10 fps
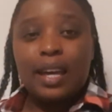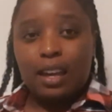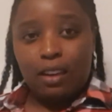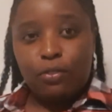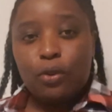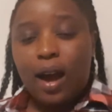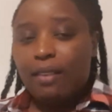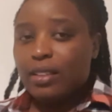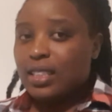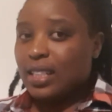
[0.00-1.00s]
If you
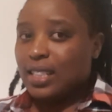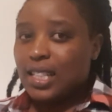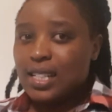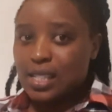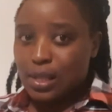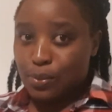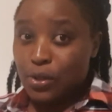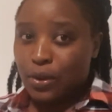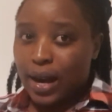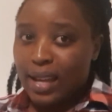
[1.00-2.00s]
haven't yet
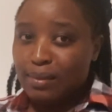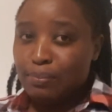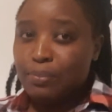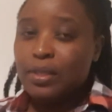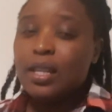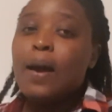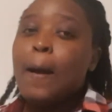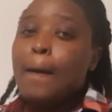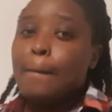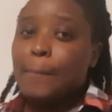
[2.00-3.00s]
subscribed,
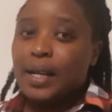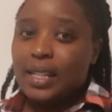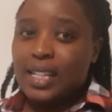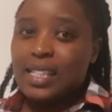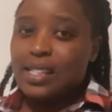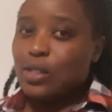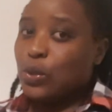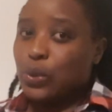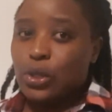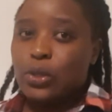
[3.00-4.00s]
please
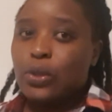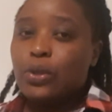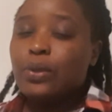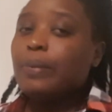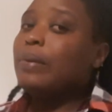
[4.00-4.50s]
do so.